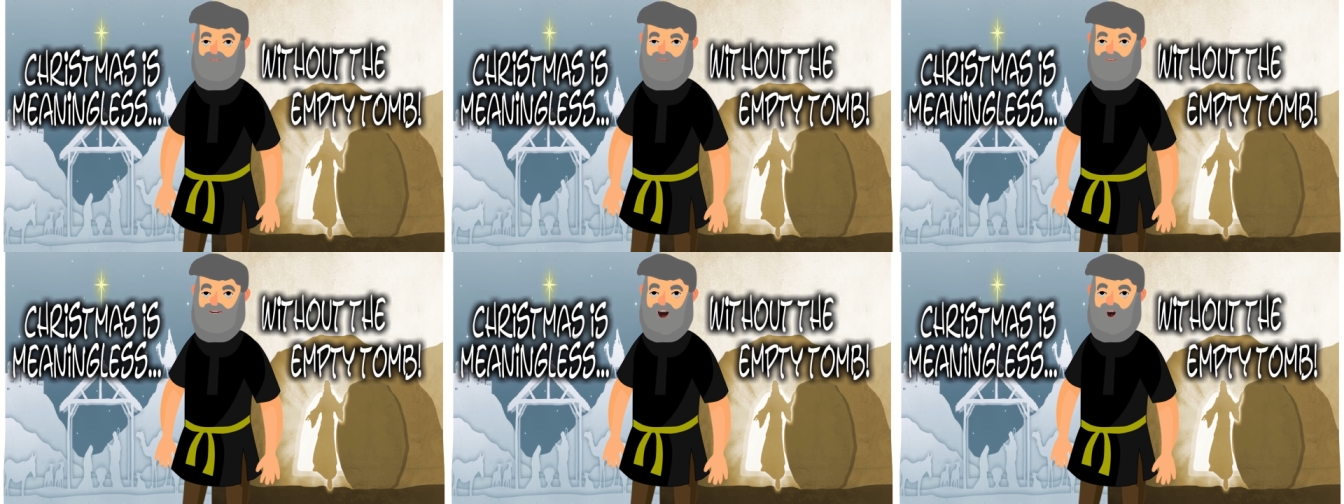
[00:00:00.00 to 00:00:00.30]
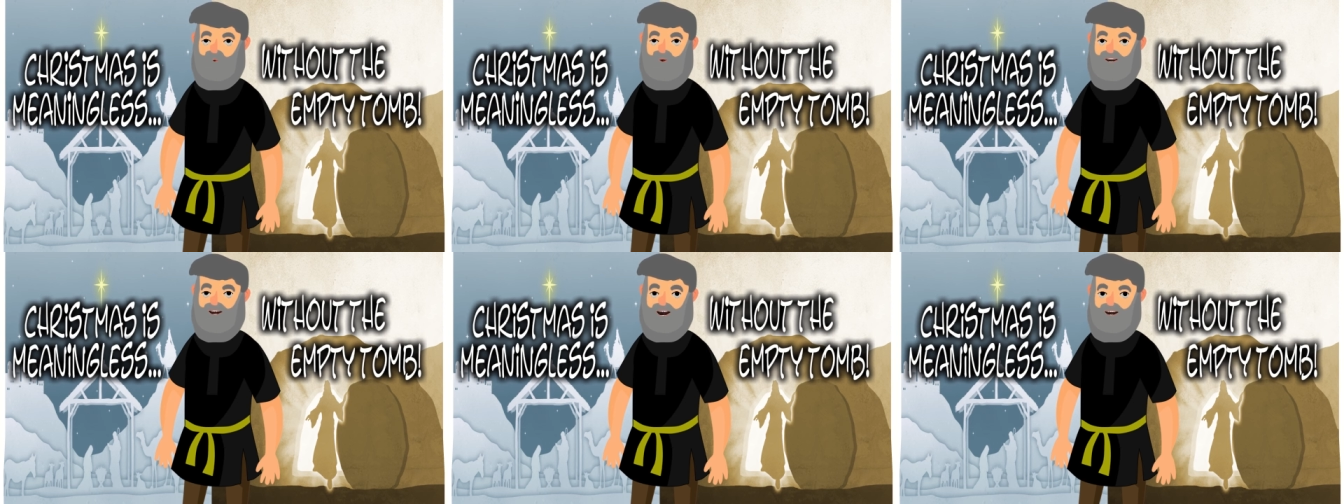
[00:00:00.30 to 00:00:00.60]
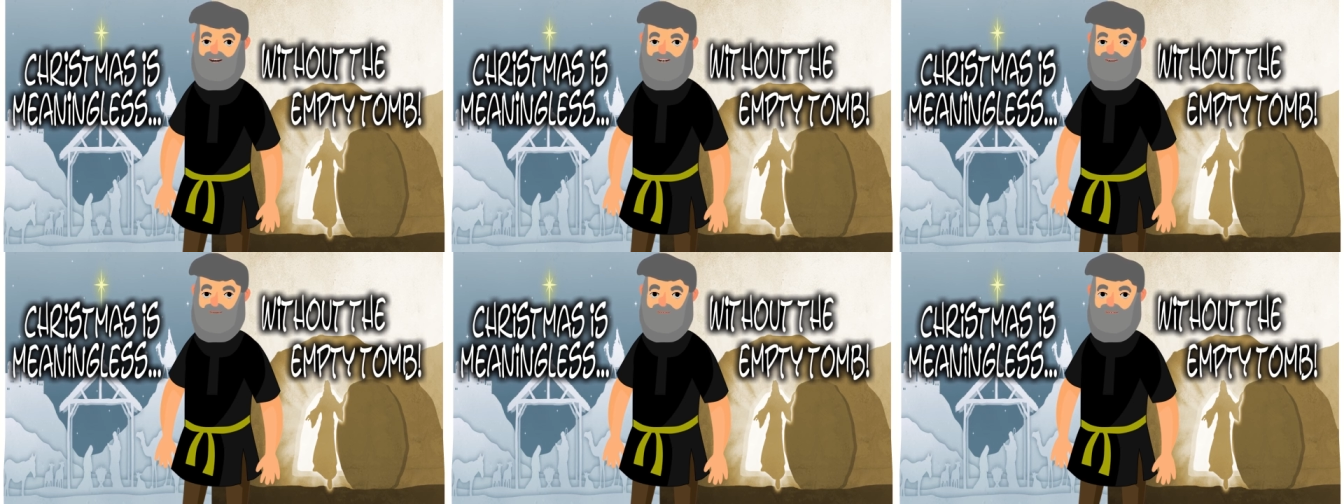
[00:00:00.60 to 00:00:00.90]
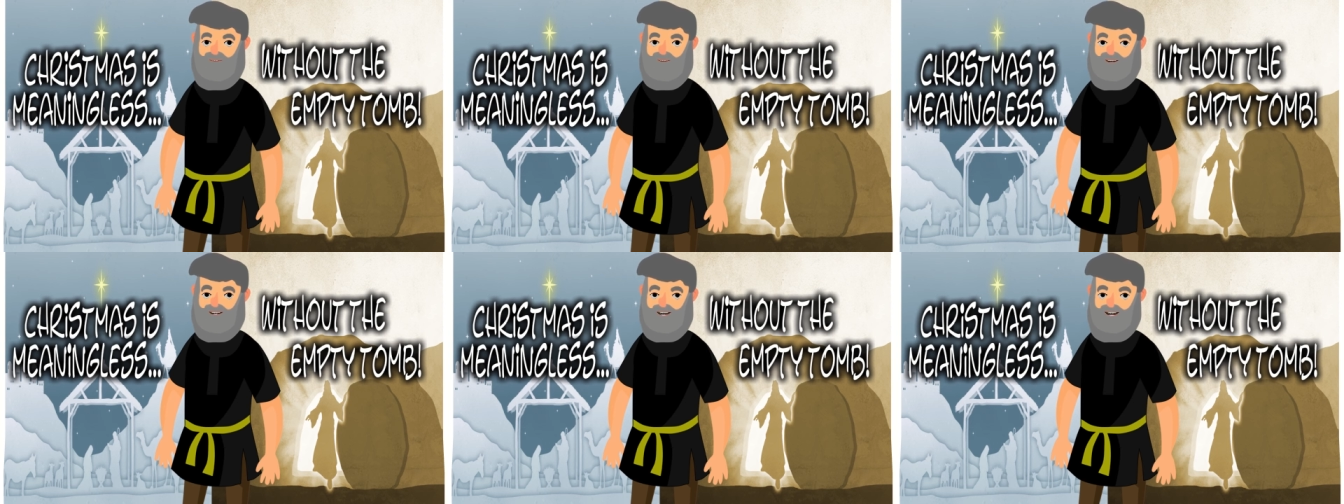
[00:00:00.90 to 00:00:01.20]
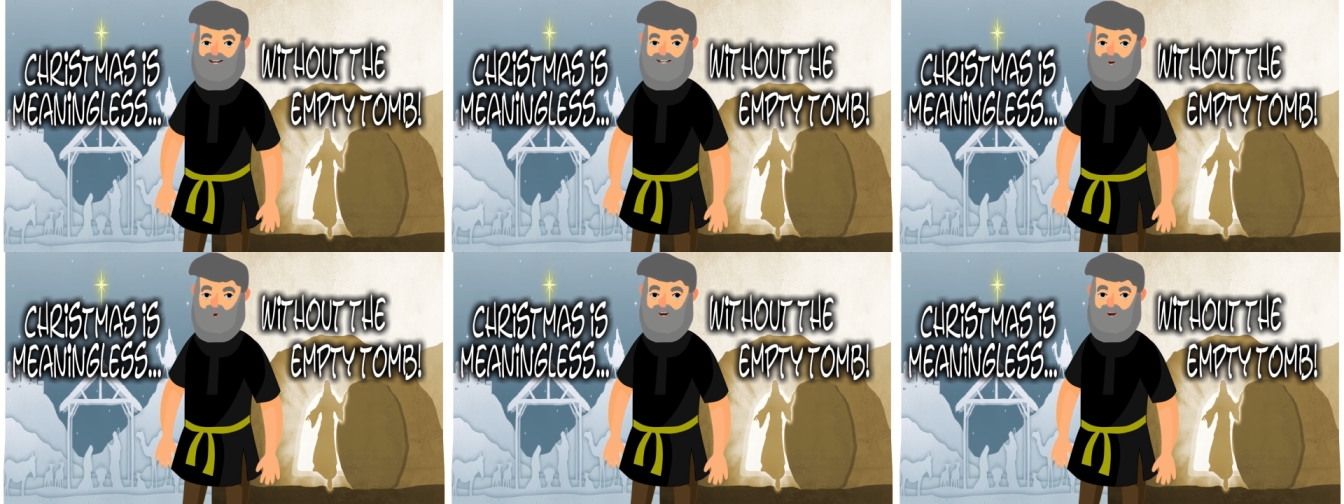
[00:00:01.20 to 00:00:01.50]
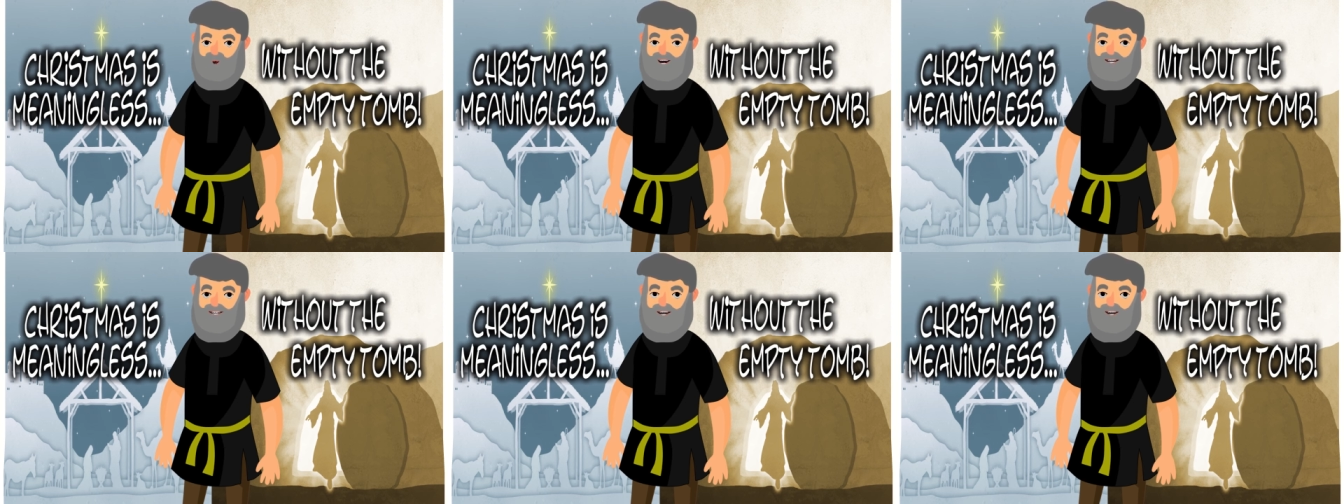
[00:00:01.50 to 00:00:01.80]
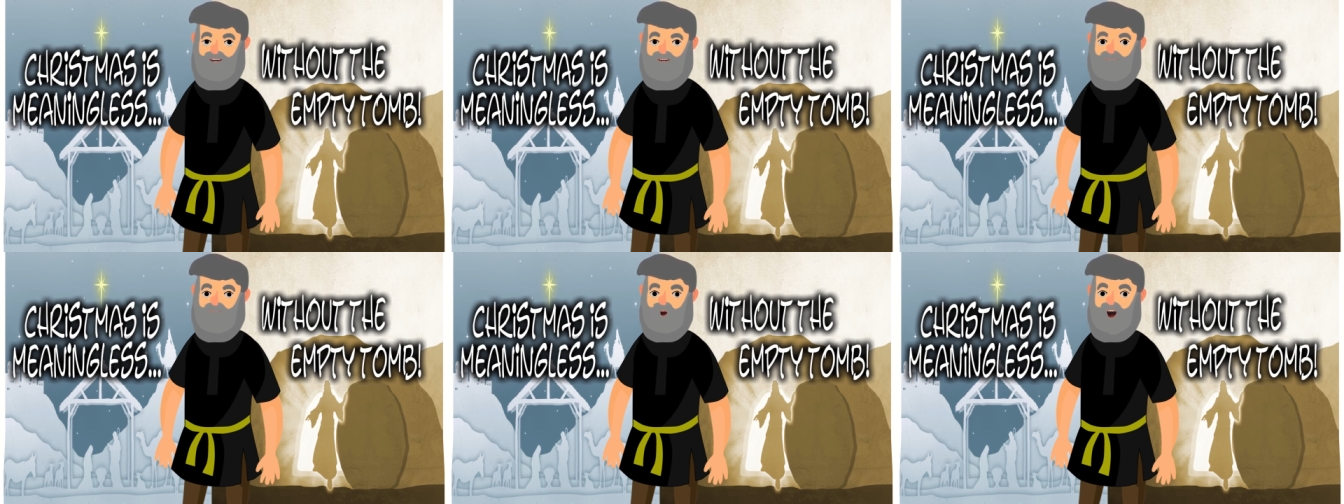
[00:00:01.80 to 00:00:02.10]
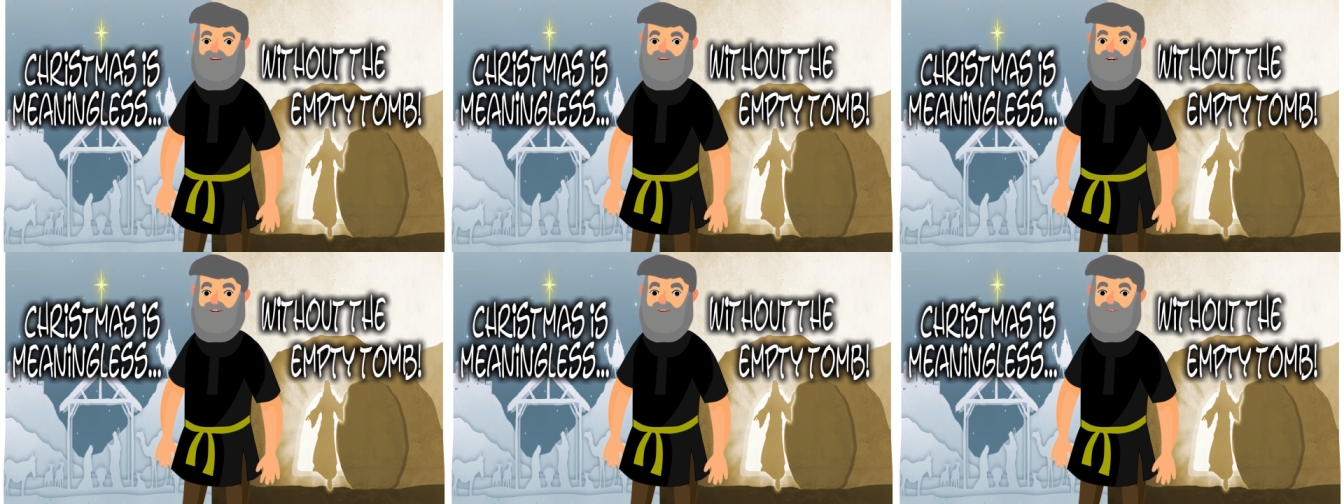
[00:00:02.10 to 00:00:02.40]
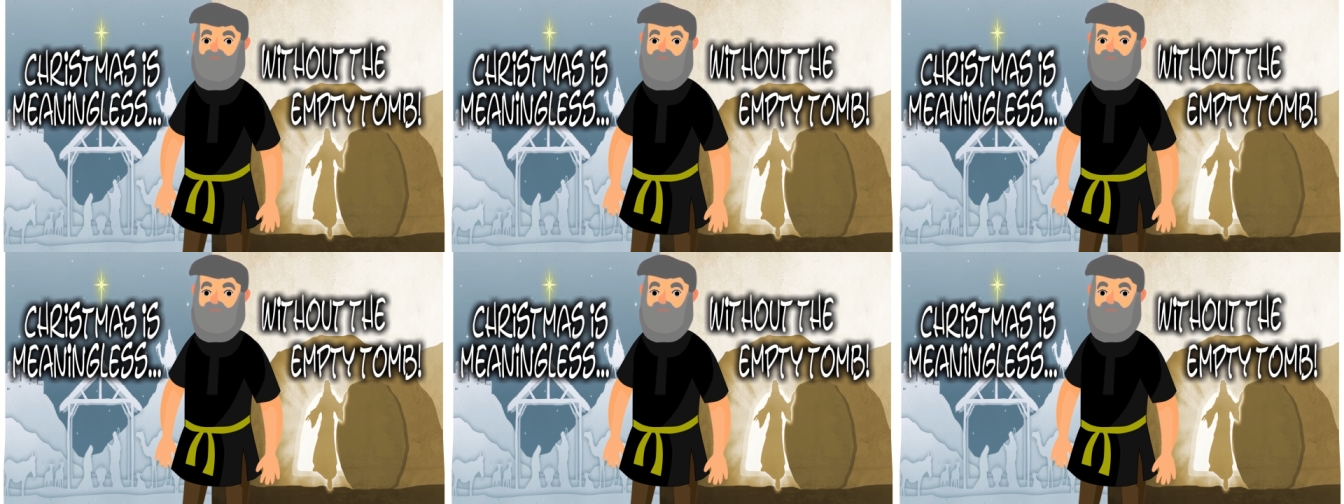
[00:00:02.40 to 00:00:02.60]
Now that, is worth celebrating.